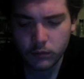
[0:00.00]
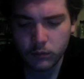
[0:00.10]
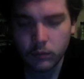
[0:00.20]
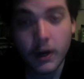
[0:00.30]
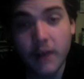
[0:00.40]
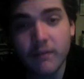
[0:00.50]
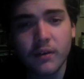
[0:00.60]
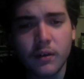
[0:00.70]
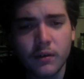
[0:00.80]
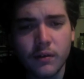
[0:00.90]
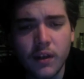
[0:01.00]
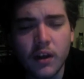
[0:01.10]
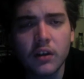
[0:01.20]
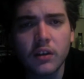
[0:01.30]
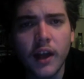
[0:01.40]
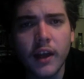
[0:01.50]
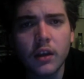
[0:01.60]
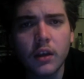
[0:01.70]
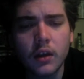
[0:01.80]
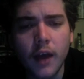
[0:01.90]
whatever they're
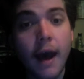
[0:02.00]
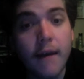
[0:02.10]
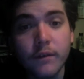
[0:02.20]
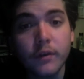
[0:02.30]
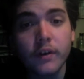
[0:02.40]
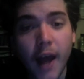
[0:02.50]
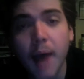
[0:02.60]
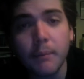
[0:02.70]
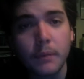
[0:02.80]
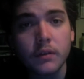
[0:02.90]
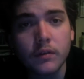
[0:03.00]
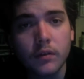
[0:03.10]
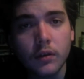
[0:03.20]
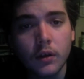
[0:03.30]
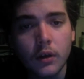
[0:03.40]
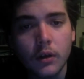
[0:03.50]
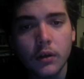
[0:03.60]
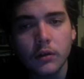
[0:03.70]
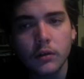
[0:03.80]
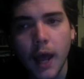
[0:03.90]
like after it happens.
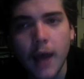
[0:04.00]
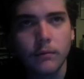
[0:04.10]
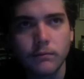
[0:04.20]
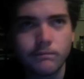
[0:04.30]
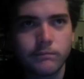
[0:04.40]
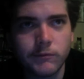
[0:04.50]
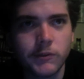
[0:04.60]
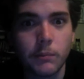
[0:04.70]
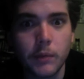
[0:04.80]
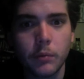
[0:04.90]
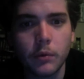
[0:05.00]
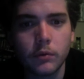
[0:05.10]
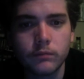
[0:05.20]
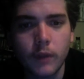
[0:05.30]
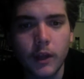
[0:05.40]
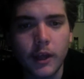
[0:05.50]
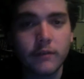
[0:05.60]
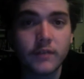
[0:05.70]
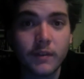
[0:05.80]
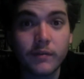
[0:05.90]
Some people
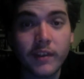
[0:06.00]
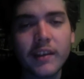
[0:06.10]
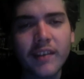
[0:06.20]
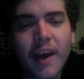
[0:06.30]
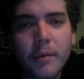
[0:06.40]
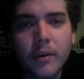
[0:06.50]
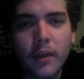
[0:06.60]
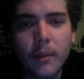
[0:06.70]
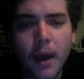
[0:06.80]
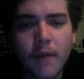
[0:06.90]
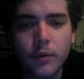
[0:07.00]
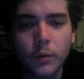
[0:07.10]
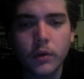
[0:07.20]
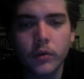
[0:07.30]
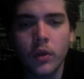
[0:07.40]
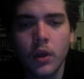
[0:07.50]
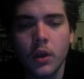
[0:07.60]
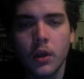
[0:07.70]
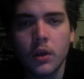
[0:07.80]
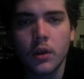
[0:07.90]
have different things happen to them afterwards.
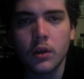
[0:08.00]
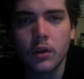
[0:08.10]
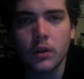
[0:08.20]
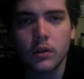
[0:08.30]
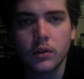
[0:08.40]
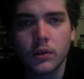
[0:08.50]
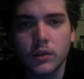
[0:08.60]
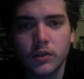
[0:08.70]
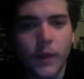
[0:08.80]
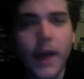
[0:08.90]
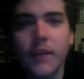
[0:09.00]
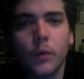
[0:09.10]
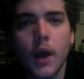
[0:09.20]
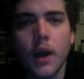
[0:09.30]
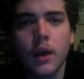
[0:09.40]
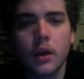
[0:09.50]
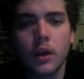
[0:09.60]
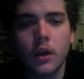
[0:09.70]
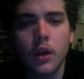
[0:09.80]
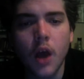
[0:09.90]
So that's why
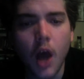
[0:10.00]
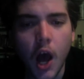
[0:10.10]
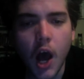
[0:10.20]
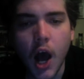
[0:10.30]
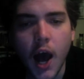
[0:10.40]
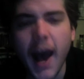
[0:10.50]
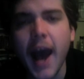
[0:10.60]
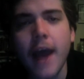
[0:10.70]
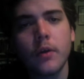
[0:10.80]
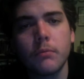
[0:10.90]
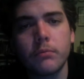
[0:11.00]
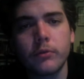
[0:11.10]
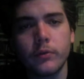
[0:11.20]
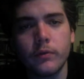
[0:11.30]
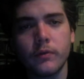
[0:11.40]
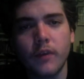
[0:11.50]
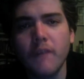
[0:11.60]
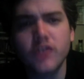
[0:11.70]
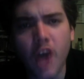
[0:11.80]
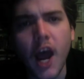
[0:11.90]
I don't approve
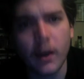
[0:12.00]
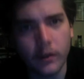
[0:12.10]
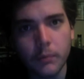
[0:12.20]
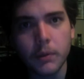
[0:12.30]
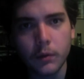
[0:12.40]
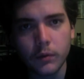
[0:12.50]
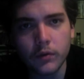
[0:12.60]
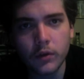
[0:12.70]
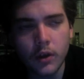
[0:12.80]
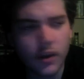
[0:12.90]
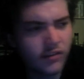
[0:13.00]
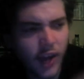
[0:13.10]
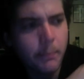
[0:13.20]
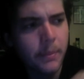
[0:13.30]
of child abuse. Top